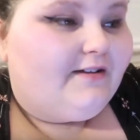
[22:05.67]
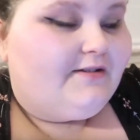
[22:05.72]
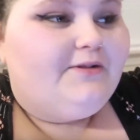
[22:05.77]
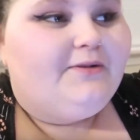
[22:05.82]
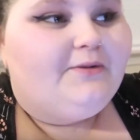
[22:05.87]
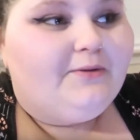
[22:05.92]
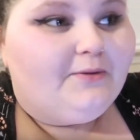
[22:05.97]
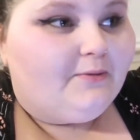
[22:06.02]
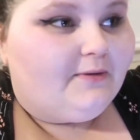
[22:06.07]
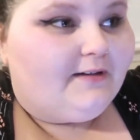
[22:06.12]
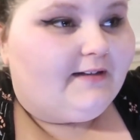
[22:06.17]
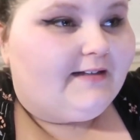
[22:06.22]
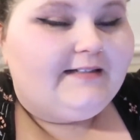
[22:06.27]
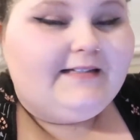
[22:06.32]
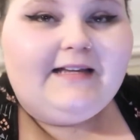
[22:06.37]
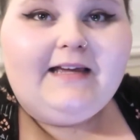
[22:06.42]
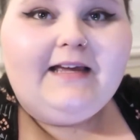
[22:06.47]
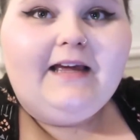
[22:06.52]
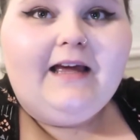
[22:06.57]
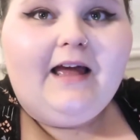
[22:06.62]
To
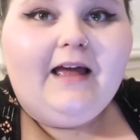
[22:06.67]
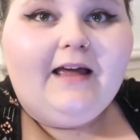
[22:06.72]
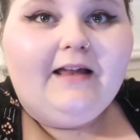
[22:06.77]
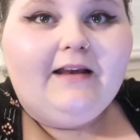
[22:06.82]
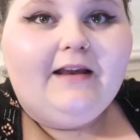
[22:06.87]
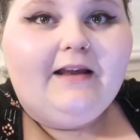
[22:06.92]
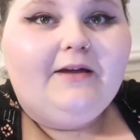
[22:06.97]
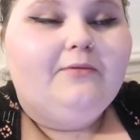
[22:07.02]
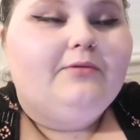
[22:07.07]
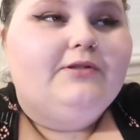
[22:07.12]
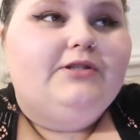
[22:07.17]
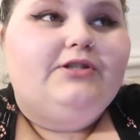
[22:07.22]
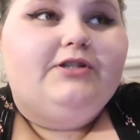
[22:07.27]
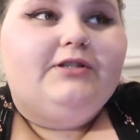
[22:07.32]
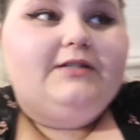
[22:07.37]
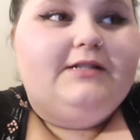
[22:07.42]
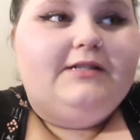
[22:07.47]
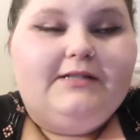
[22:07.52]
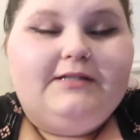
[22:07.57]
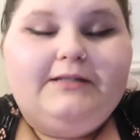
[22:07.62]
see, and it was
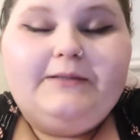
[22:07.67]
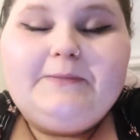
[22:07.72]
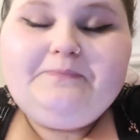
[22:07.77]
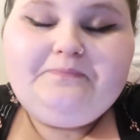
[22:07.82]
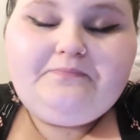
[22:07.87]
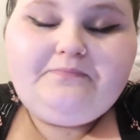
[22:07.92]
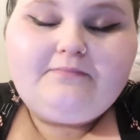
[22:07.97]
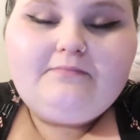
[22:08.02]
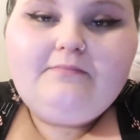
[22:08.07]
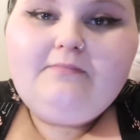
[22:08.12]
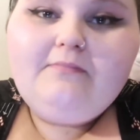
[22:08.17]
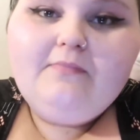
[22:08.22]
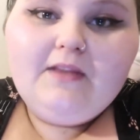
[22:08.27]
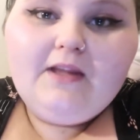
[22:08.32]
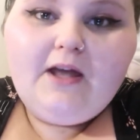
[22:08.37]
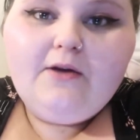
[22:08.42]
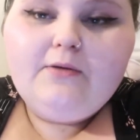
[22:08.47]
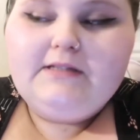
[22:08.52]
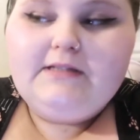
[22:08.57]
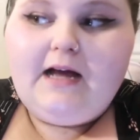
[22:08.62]

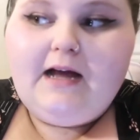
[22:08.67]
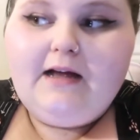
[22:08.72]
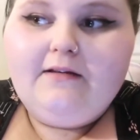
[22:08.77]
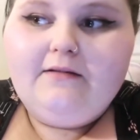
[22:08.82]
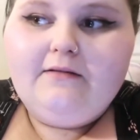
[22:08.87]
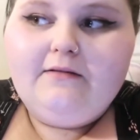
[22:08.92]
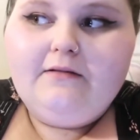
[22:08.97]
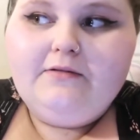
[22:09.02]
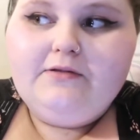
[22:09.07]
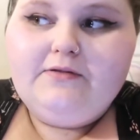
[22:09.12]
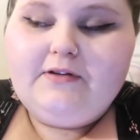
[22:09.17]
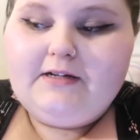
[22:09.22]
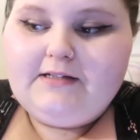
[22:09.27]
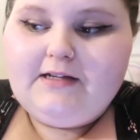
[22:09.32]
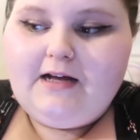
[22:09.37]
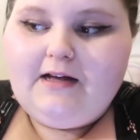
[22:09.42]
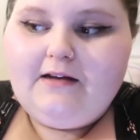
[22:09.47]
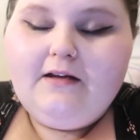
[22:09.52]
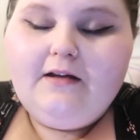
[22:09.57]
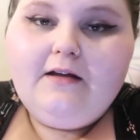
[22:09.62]
sad. It was very
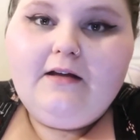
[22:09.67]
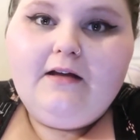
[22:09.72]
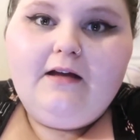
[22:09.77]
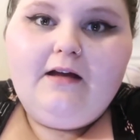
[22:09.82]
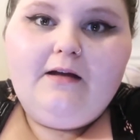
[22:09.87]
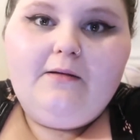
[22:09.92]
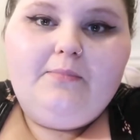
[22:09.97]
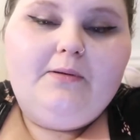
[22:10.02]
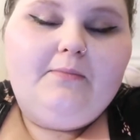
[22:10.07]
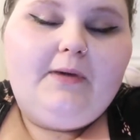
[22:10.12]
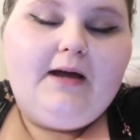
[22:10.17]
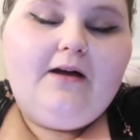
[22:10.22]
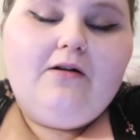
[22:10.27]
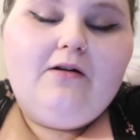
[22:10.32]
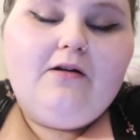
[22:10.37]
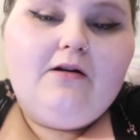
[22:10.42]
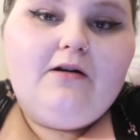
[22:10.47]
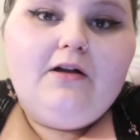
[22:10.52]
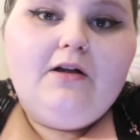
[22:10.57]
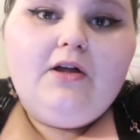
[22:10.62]
sad. But my
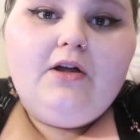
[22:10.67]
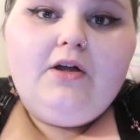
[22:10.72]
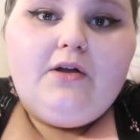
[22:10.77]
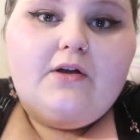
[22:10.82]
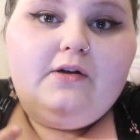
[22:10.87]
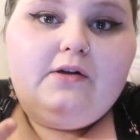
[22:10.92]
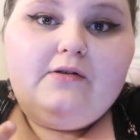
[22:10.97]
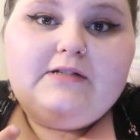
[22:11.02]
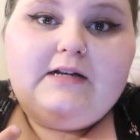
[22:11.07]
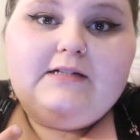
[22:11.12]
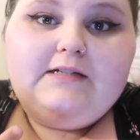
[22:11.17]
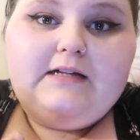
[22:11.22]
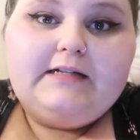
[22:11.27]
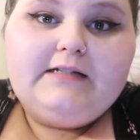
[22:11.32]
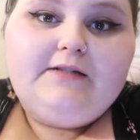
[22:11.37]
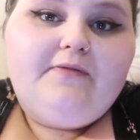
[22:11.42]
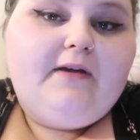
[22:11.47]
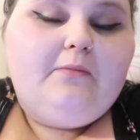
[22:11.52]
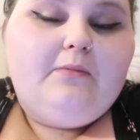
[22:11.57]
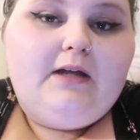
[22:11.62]
heart goes out to
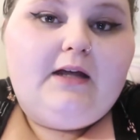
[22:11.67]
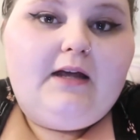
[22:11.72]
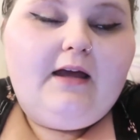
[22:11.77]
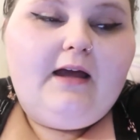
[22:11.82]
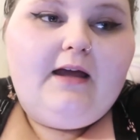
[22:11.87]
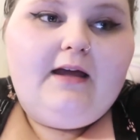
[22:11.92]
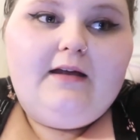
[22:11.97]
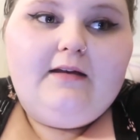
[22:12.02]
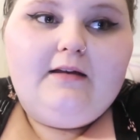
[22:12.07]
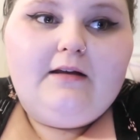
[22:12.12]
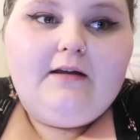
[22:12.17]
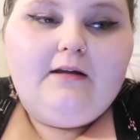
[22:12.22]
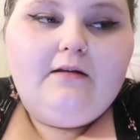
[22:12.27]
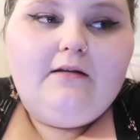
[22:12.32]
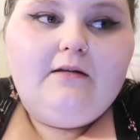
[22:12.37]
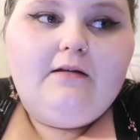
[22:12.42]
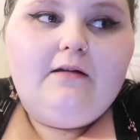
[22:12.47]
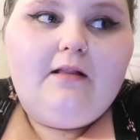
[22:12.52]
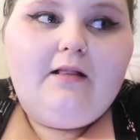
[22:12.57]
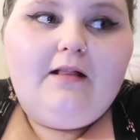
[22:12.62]
his family, and
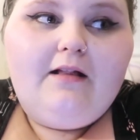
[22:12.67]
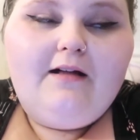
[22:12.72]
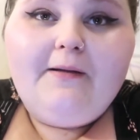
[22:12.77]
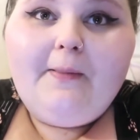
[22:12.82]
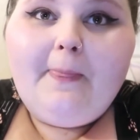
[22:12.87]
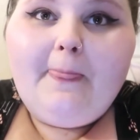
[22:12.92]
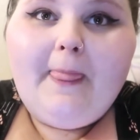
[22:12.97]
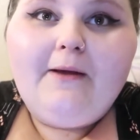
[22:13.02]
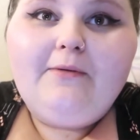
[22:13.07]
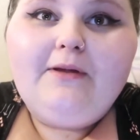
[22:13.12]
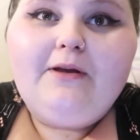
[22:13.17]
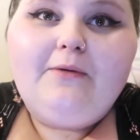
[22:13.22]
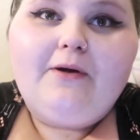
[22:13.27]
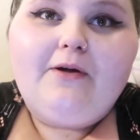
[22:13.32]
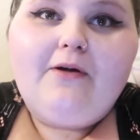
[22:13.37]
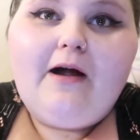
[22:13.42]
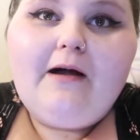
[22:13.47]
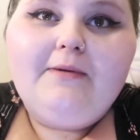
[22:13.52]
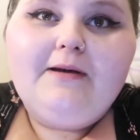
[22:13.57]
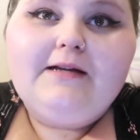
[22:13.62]
I really don't
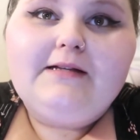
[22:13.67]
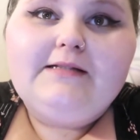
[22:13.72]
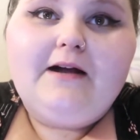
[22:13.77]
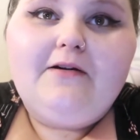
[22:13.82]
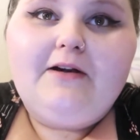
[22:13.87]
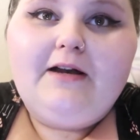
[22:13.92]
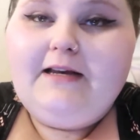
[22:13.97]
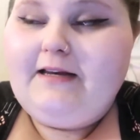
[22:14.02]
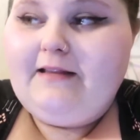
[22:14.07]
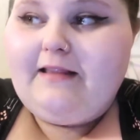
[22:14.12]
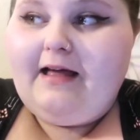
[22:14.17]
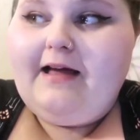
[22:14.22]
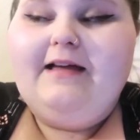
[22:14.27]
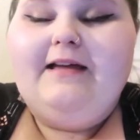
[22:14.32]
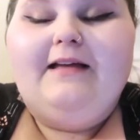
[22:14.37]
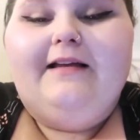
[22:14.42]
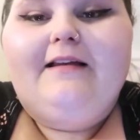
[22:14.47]
want to cry because I already did that.